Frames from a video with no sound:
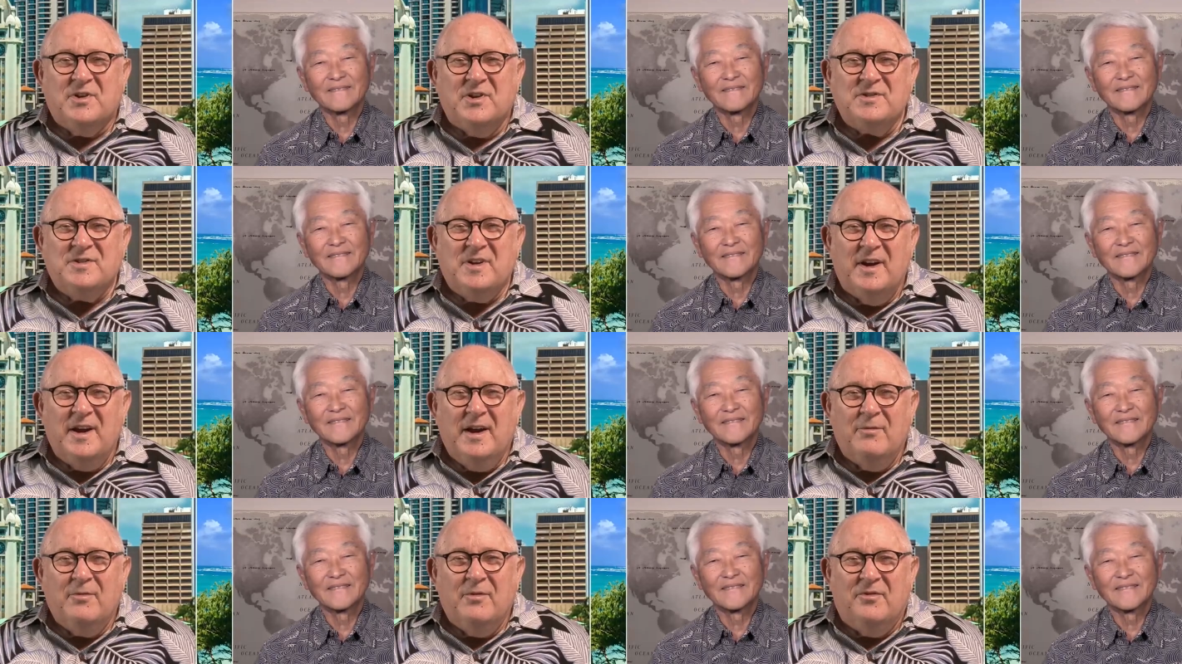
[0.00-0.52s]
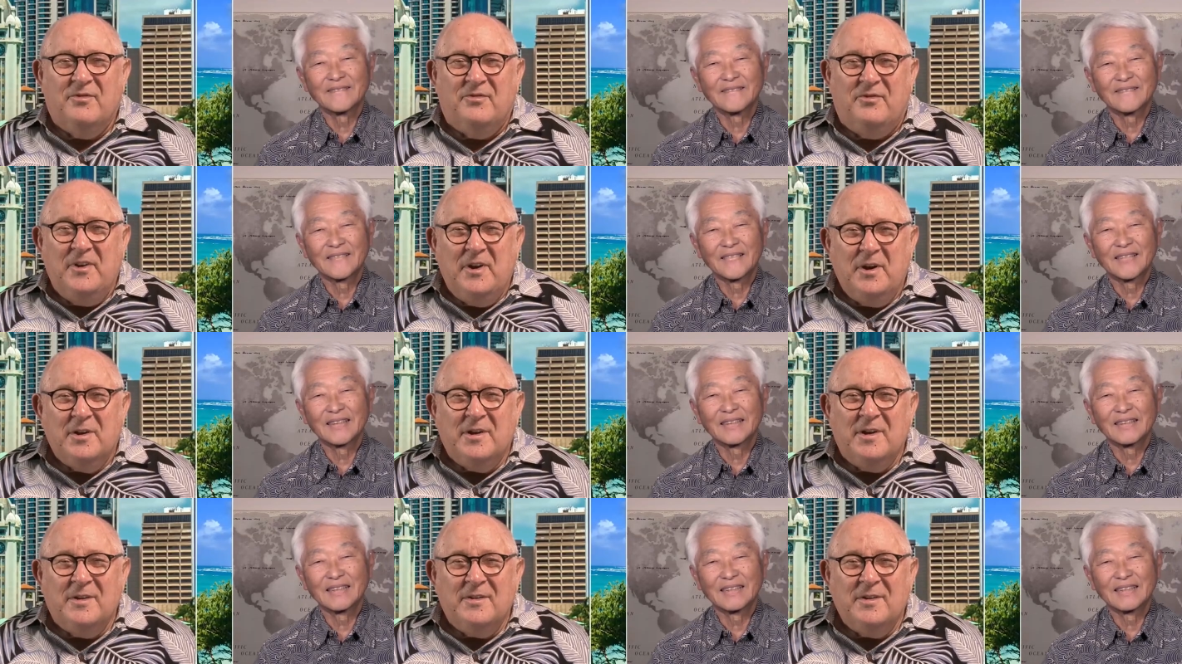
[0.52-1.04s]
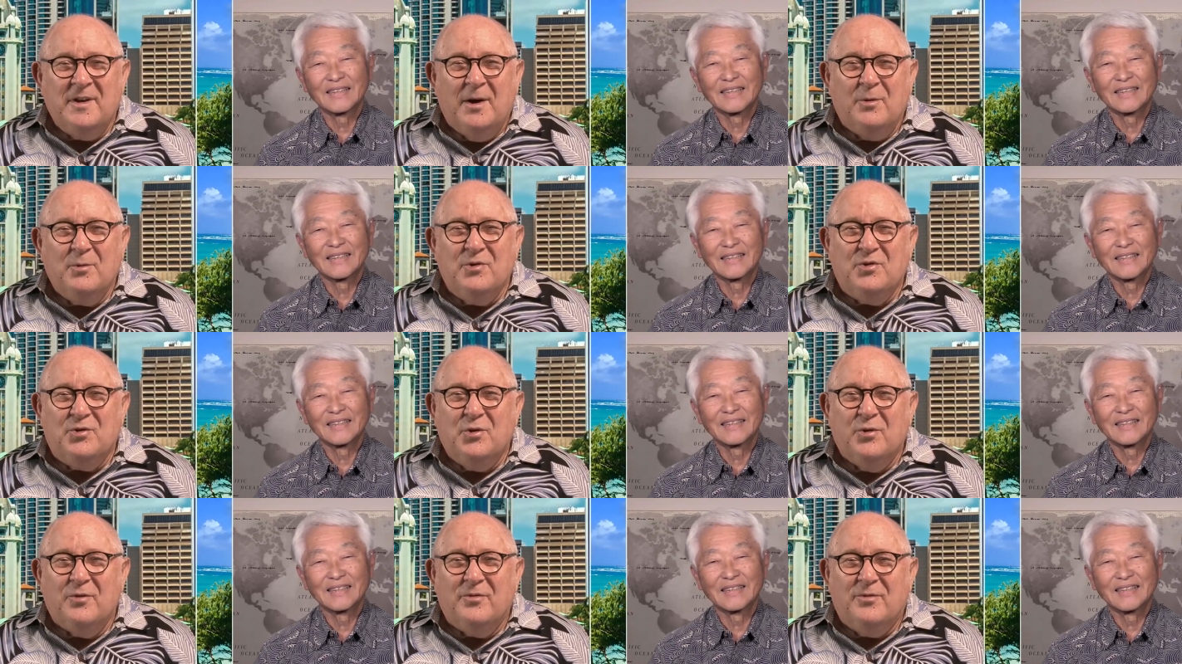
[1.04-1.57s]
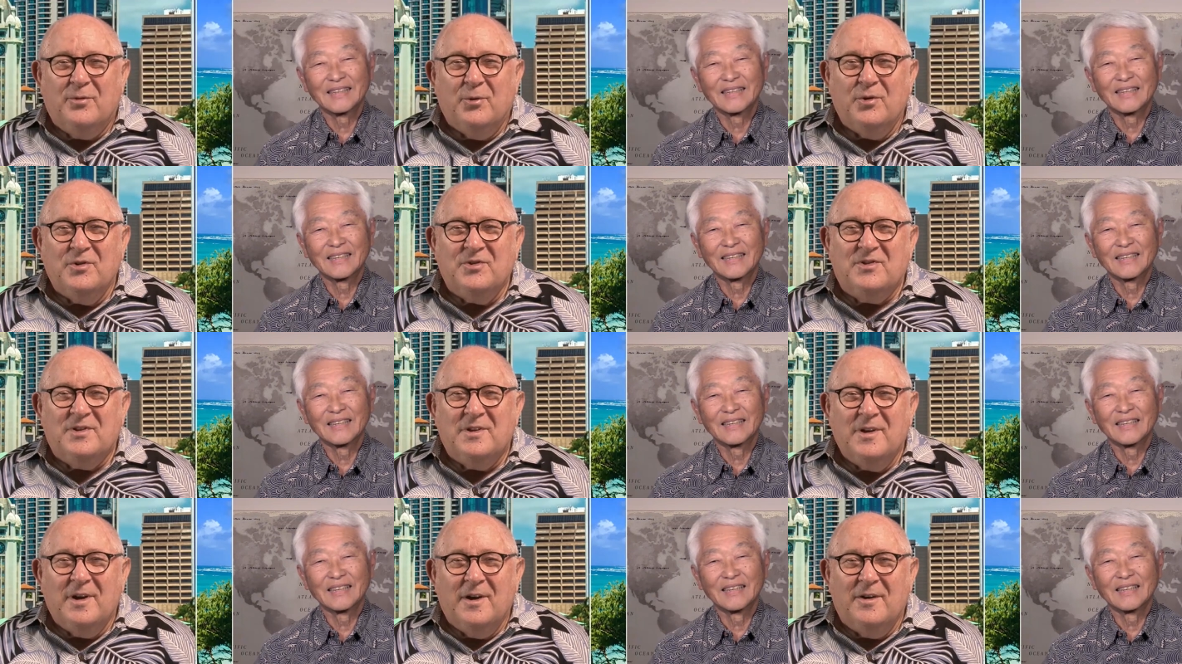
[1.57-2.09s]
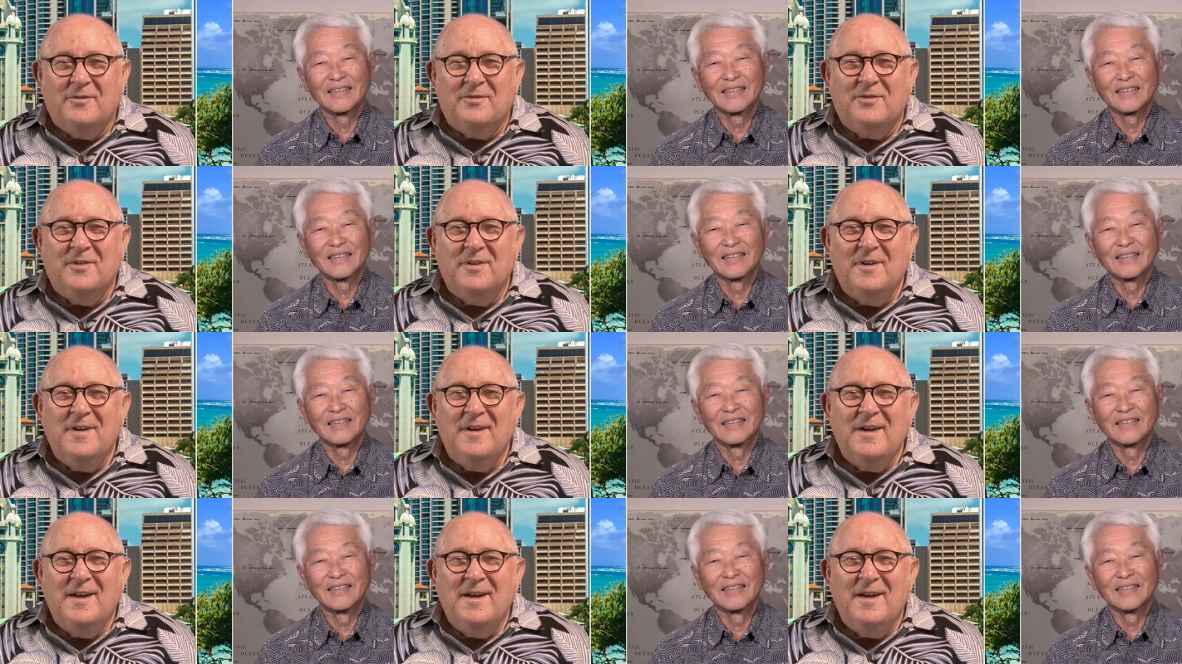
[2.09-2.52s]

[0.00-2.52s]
Speaker 1: because I have a feeling that was your first love.